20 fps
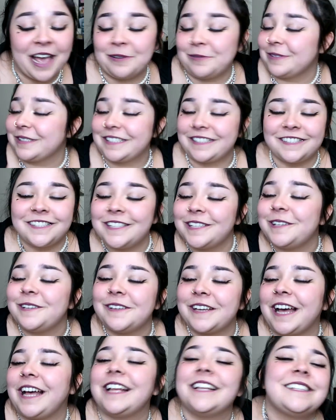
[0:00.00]
I will see
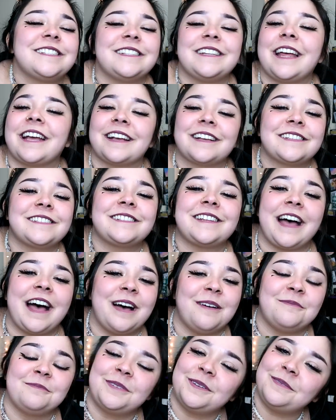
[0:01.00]
you guys next time.